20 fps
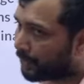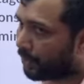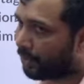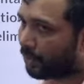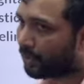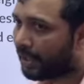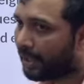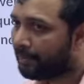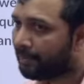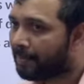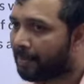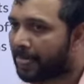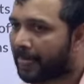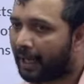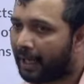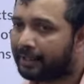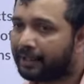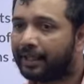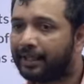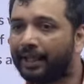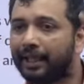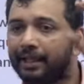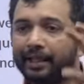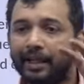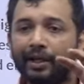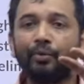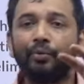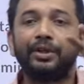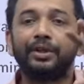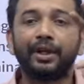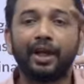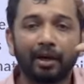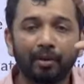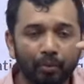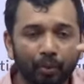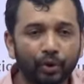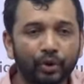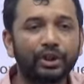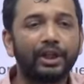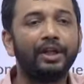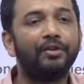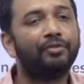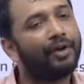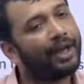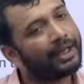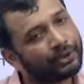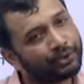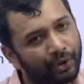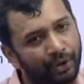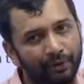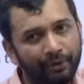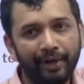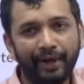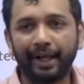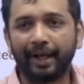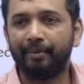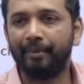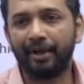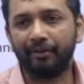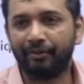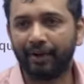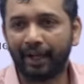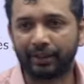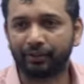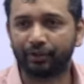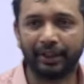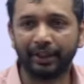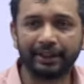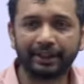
Okay, other than that, which are mostly factual will remain factual.